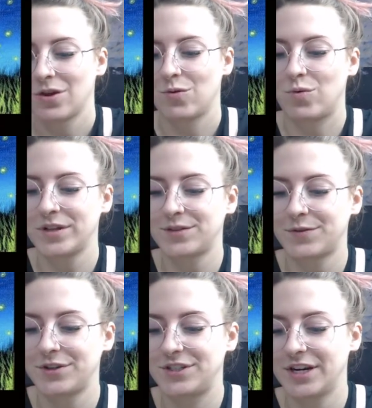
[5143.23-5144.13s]
What's
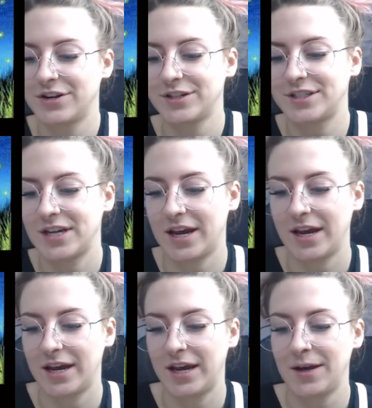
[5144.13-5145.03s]
for dinner,
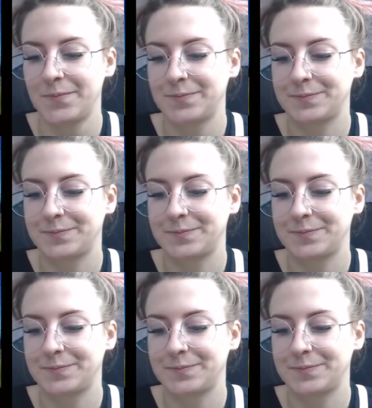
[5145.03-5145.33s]
Tay?